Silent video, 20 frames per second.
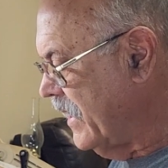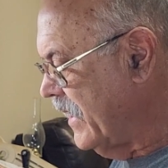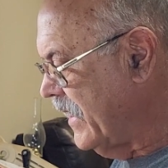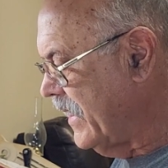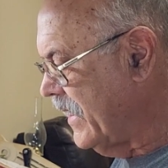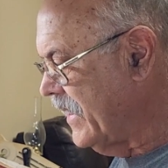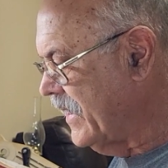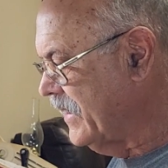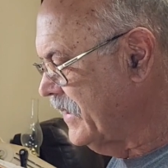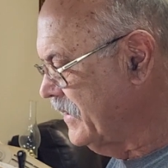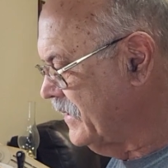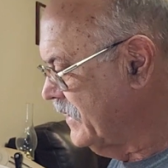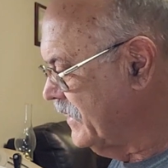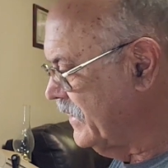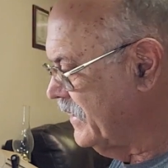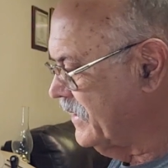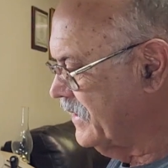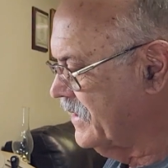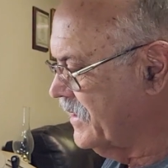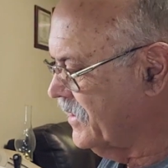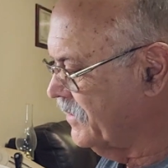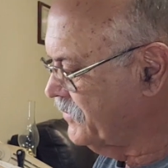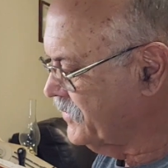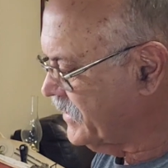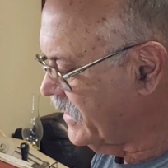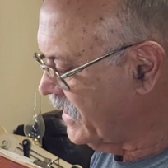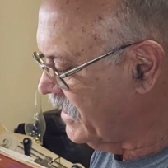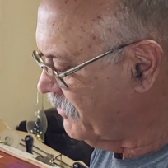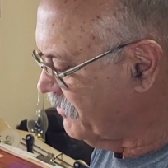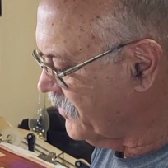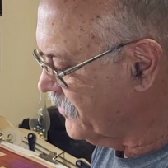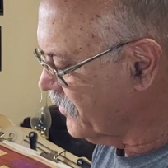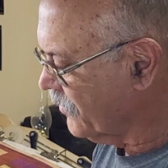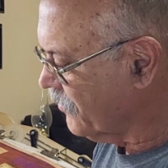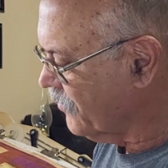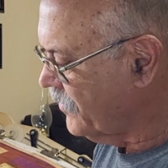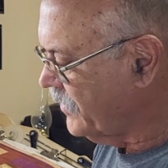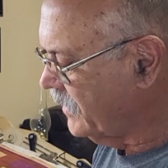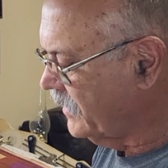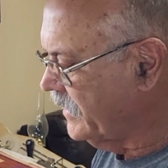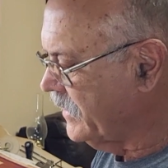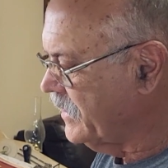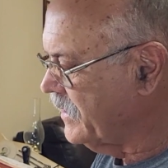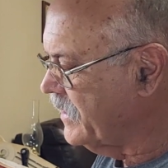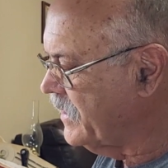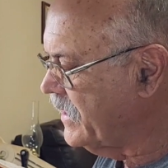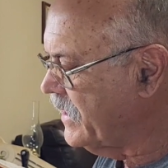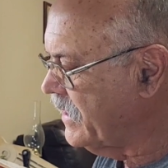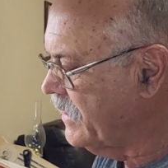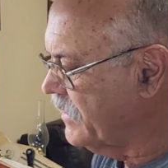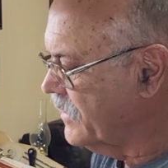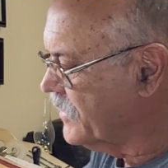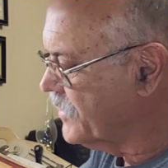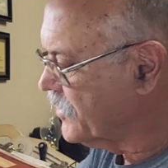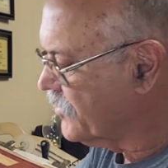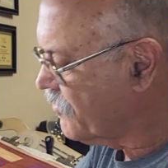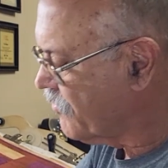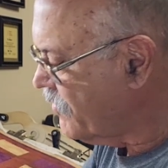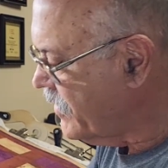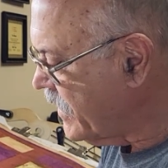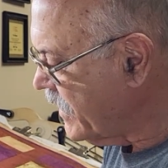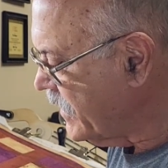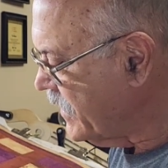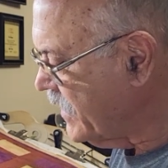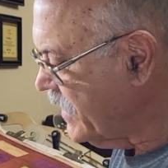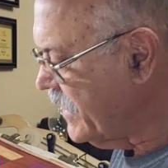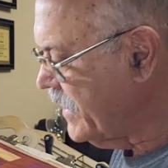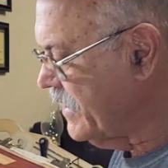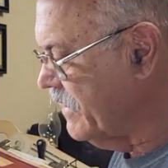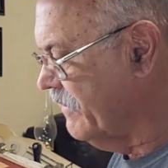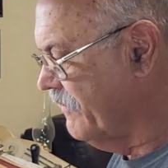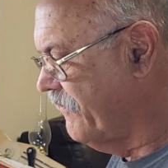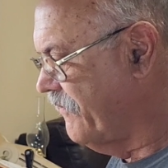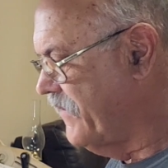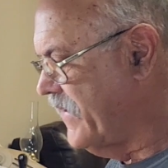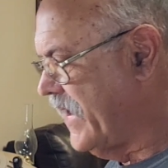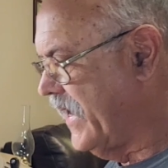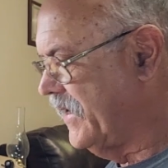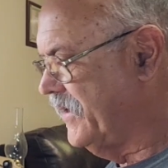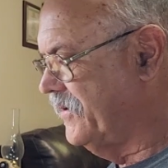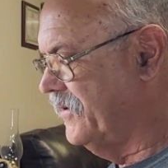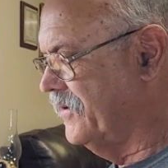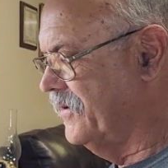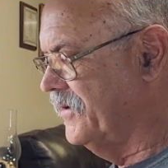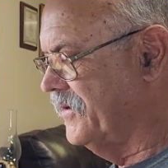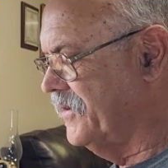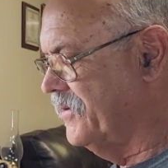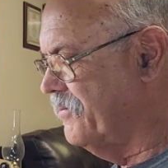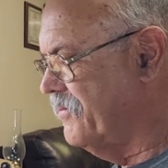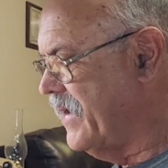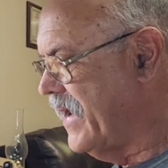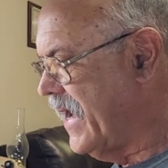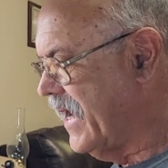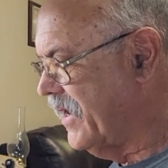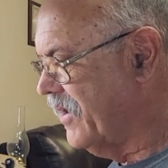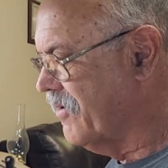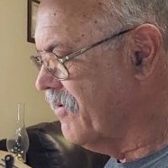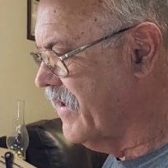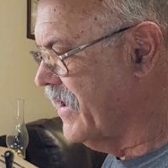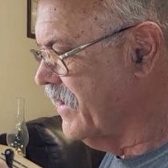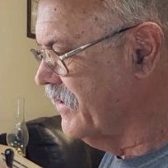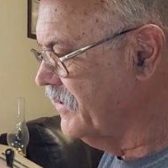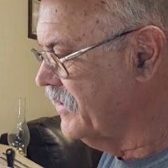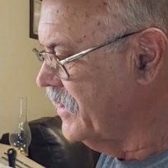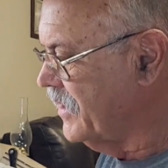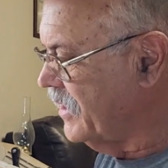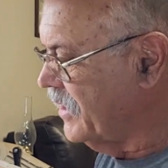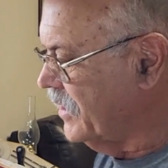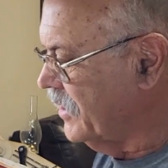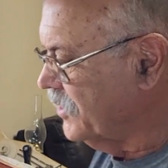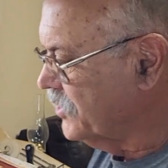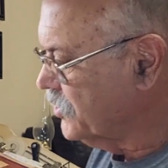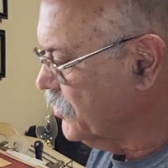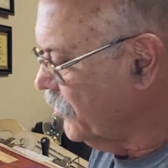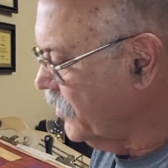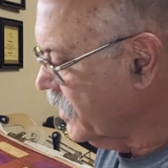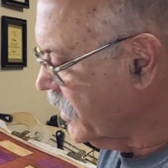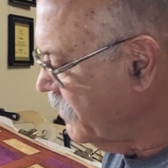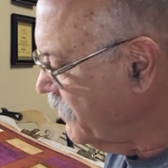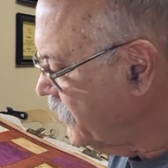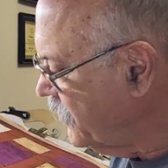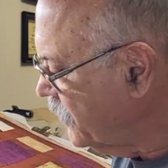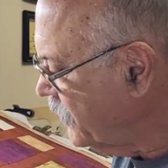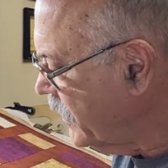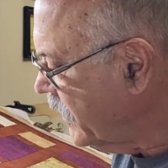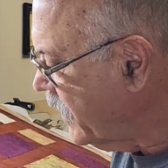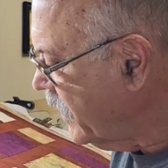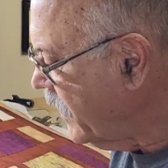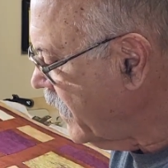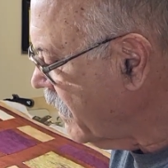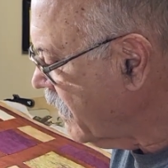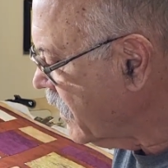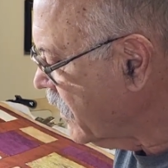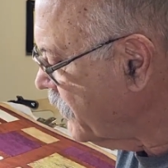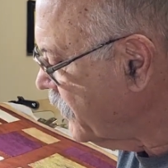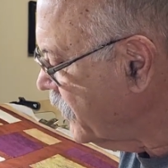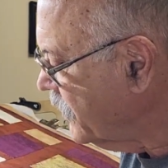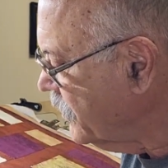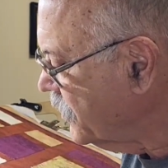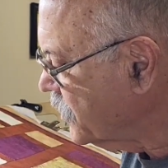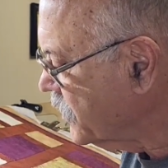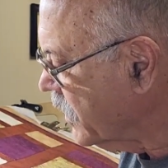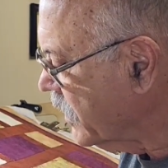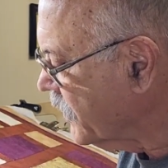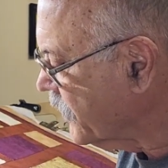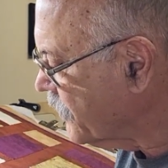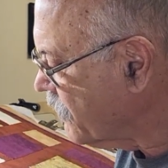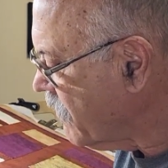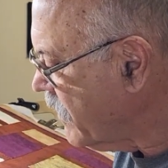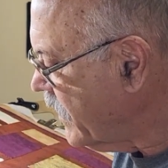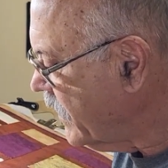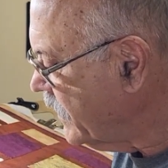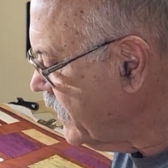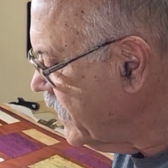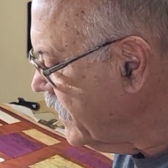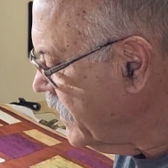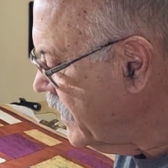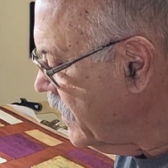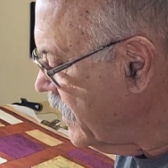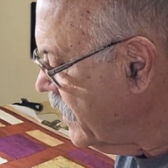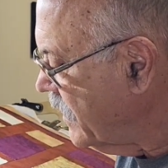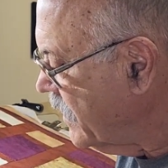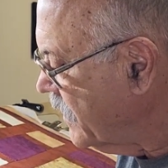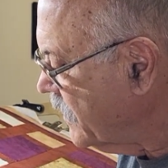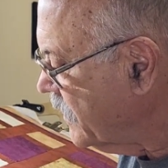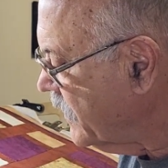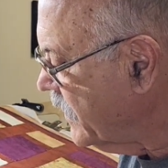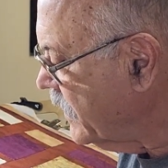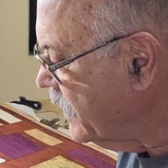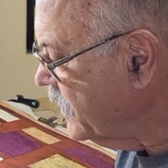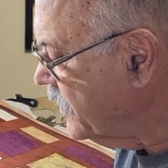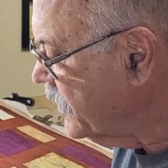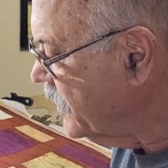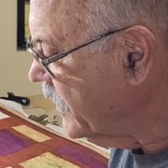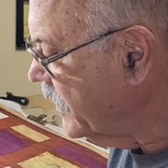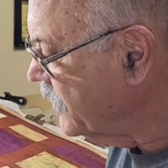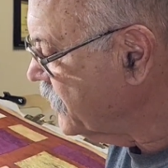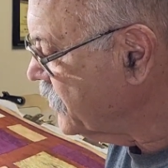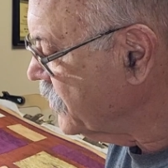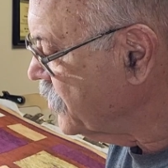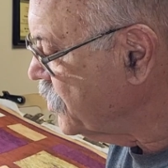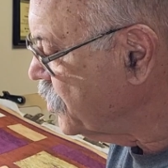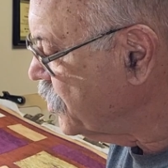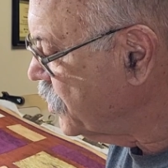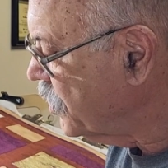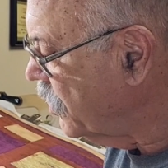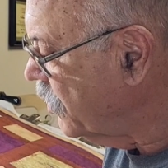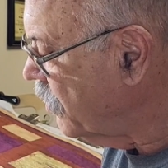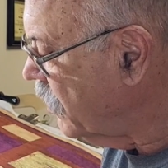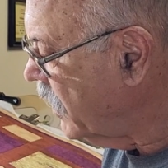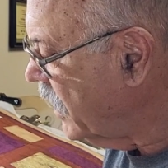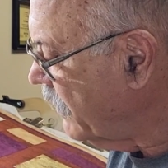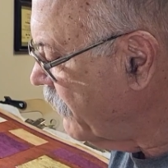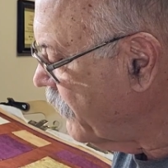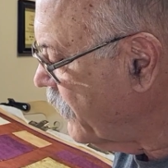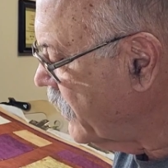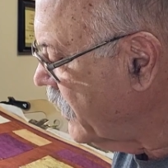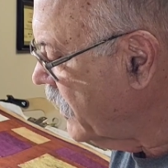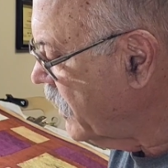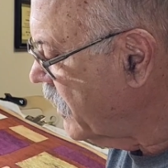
And it comes out with a really neat 3D effect on the background. So what I'm doing here, I'm using a thread that doesn't show up